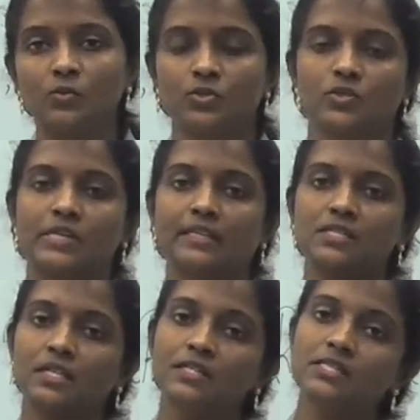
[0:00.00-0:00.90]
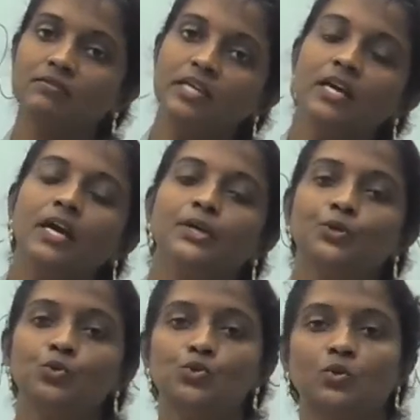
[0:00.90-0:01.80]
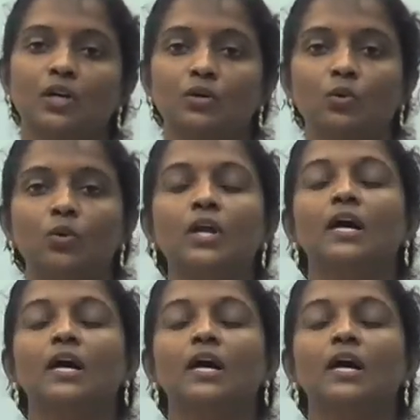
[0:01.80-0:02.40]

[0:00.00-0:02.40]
which was extensively used to control